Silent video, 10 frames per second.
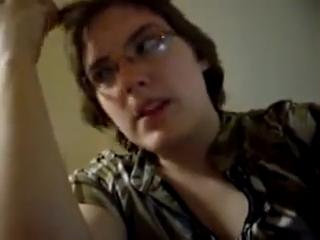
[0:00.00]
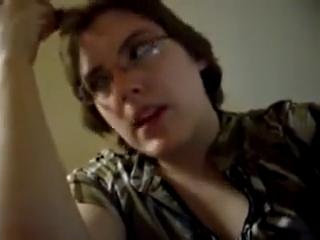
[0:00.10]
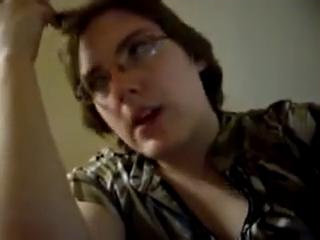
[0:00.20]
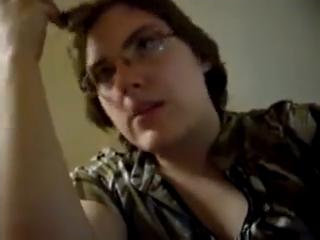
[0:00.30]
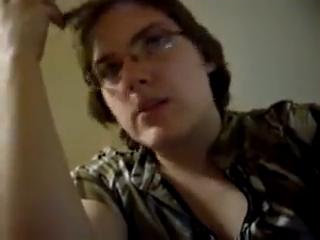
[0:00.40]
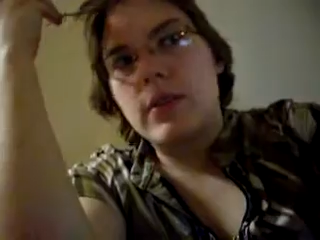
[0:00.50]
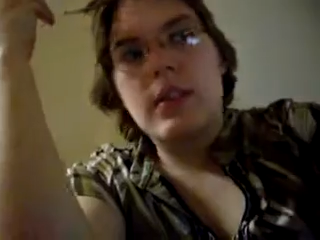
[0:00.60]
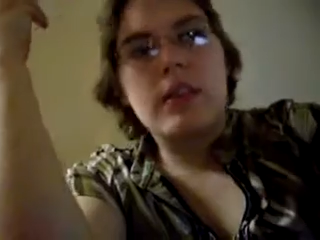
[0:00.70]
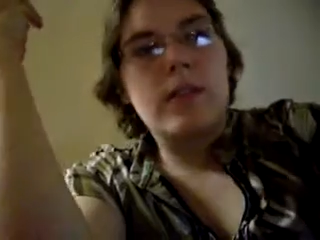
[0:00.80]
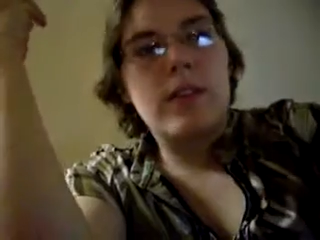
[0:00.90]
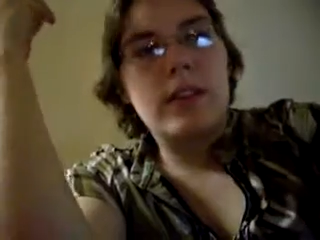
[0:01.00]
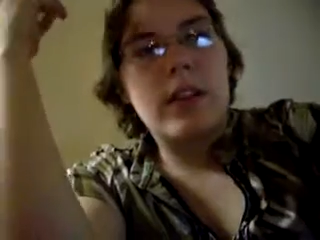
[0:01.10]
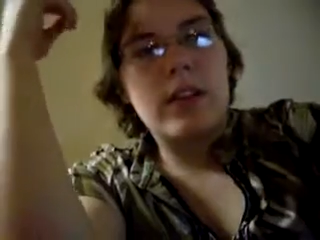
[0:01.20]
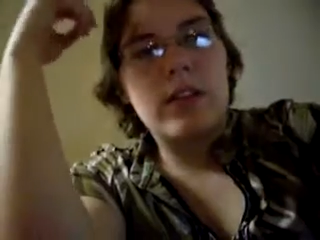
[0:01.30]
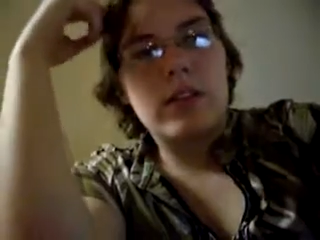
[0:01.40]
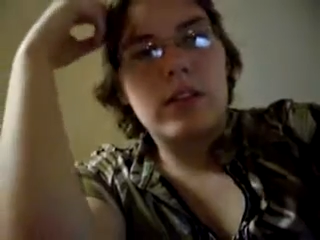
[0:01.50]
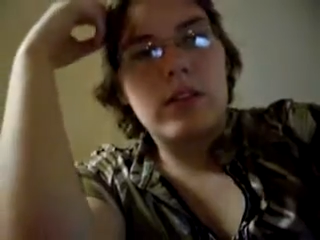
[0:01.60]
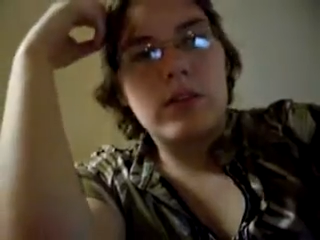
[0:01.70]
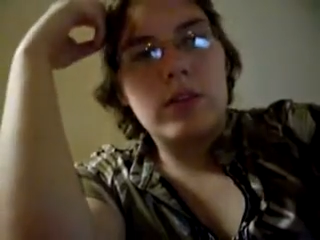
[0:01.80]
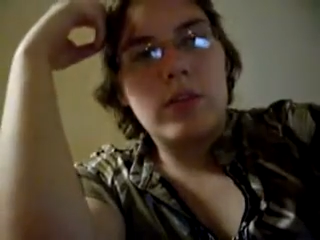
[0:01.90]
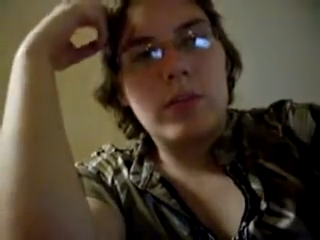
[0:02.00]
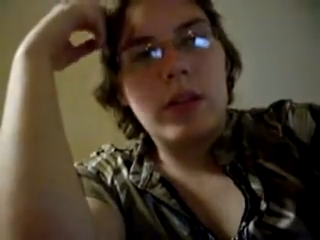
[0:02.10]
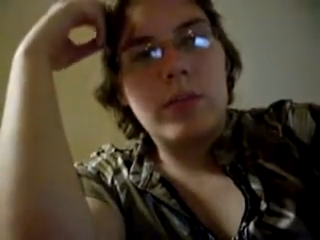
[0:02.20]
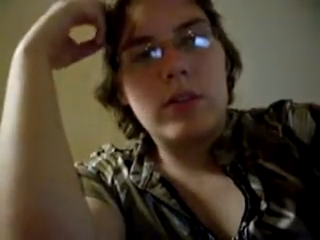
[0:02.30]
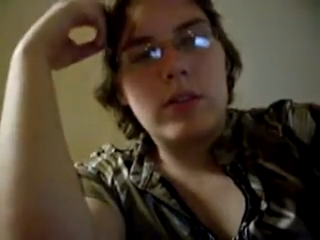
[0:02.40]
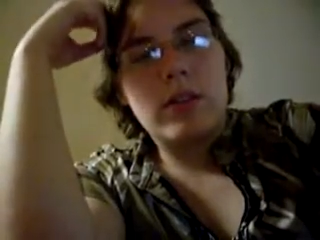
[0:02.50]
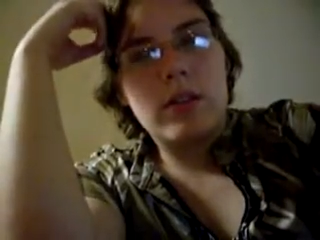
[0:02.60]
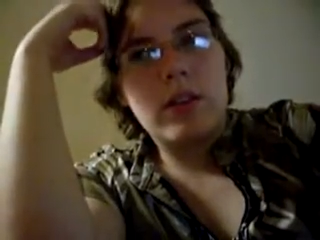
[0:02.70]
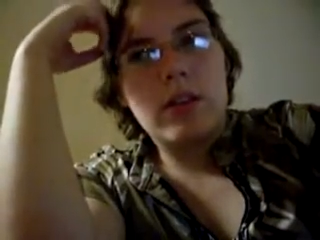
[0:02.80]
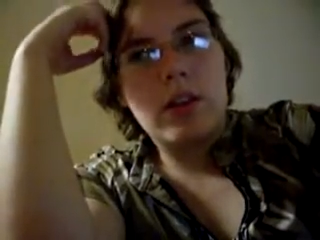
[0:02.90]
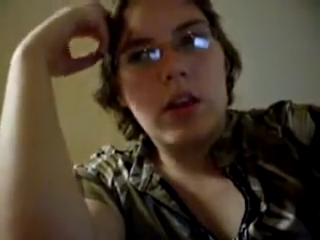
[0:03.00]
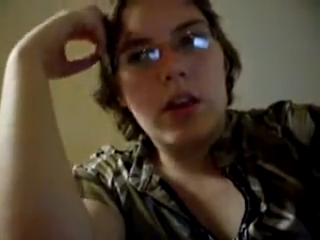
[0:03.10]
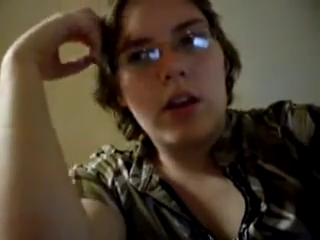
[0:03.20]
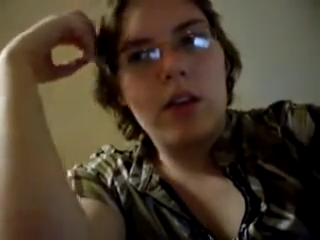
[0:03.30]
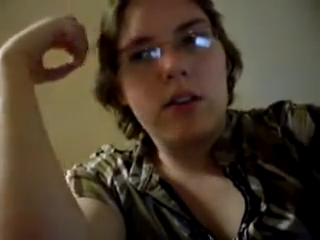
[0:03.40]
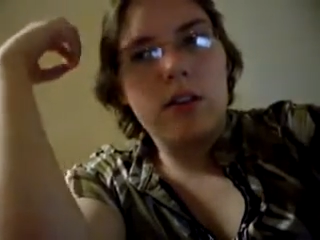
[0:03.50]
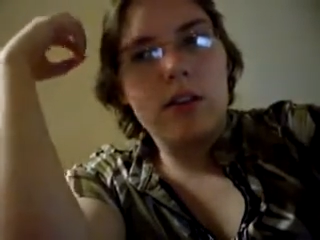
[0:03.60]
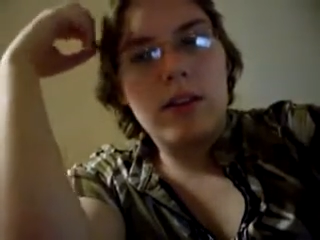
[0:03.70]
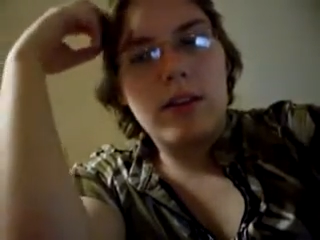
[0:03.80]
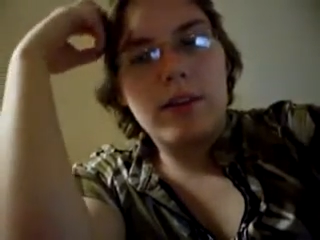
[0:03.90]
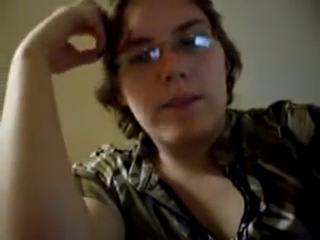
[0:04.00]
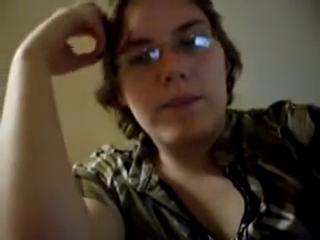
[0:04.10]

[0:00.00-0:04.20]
mean, yeah, there's reading and stuff like that, and there's like 3 short papers, and